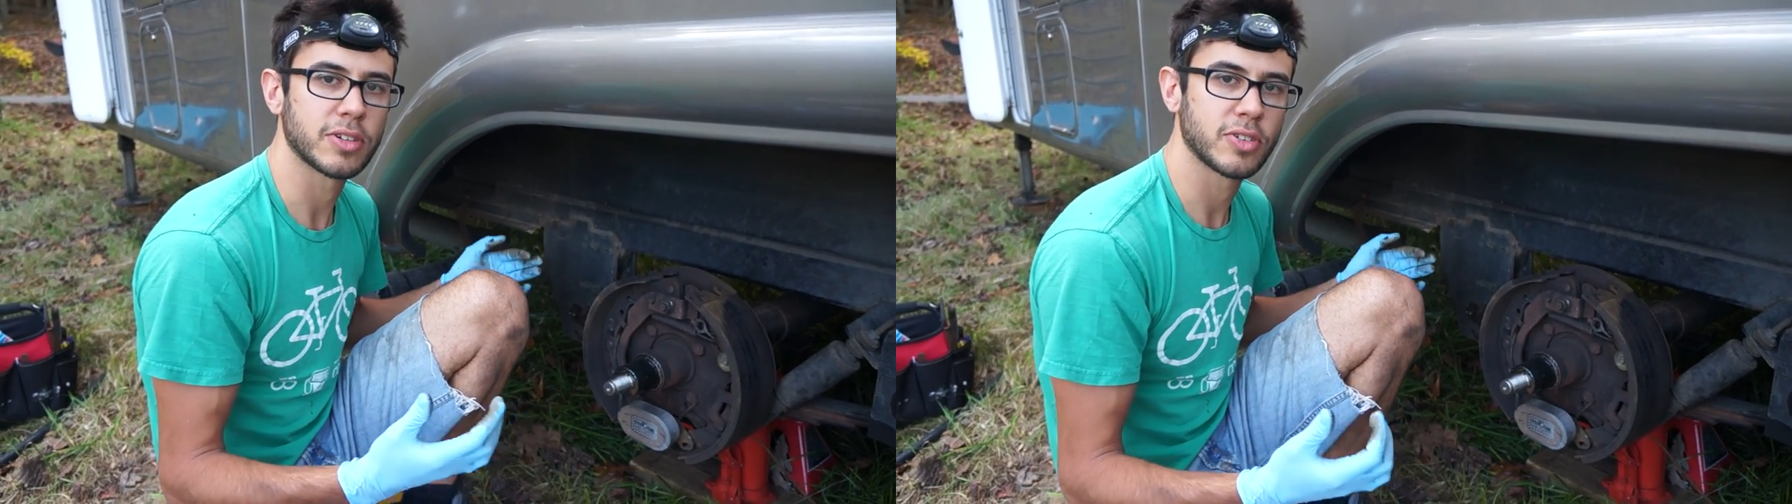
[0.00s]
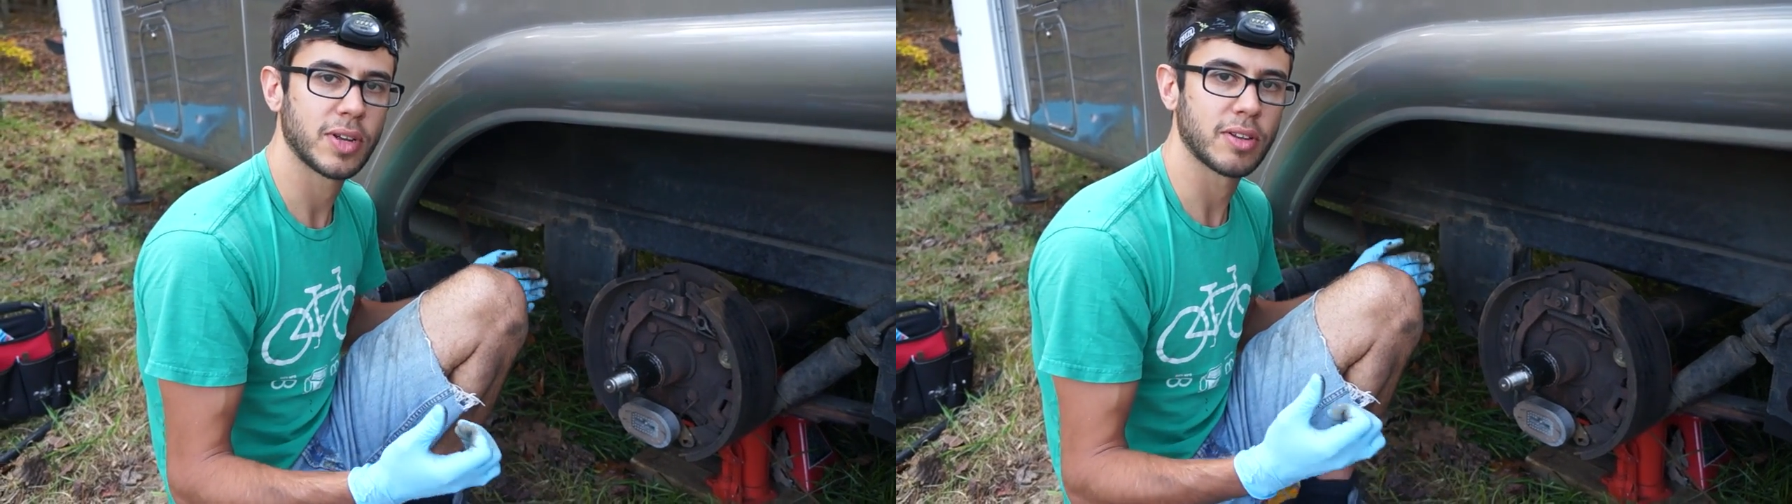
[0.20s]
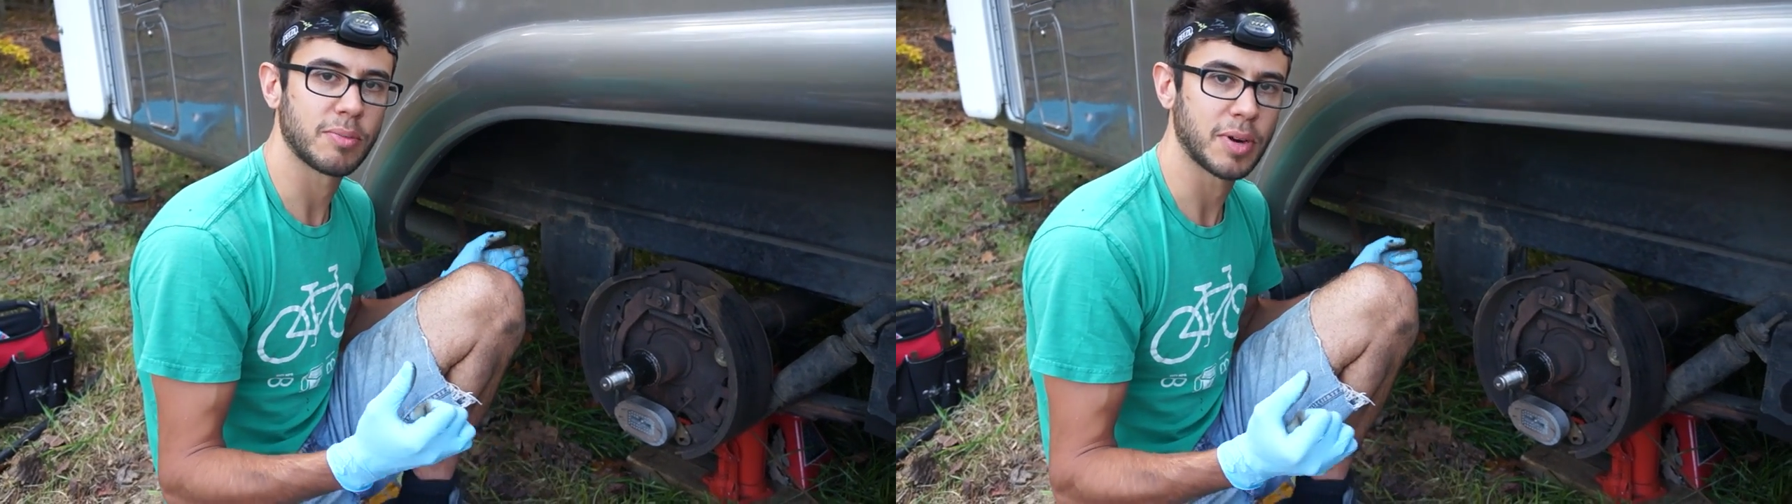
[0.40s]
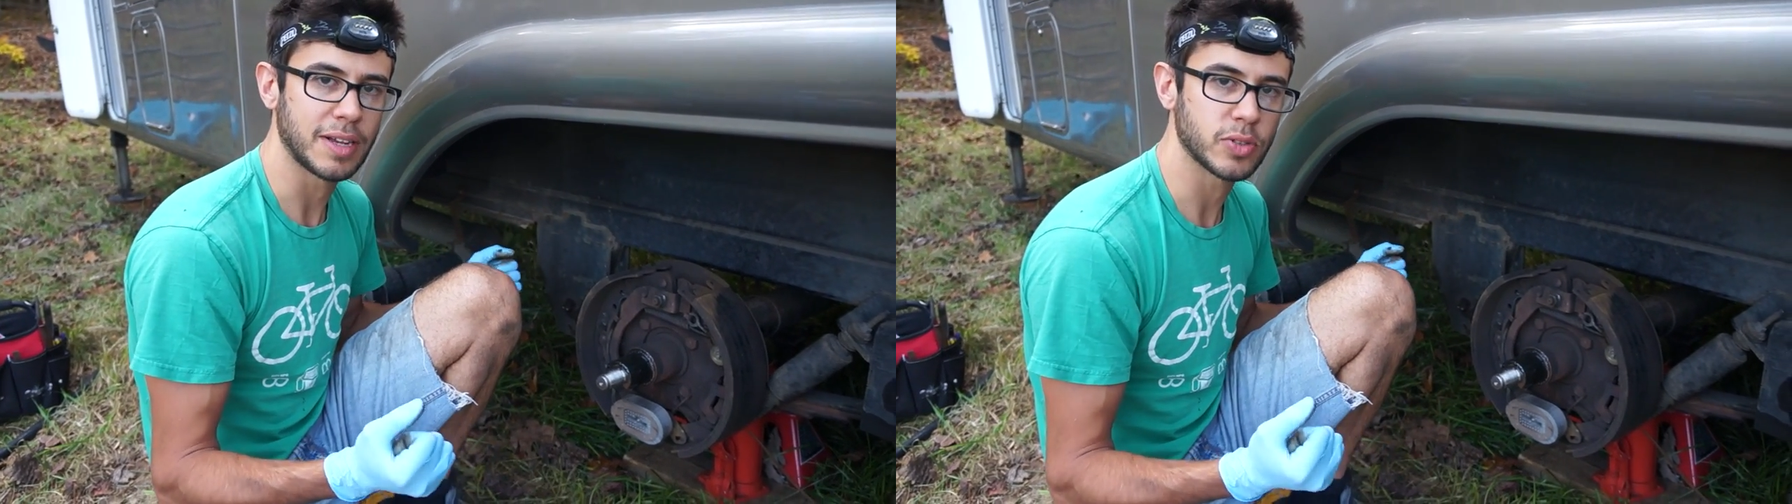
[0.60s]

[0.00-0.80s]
trailer brakes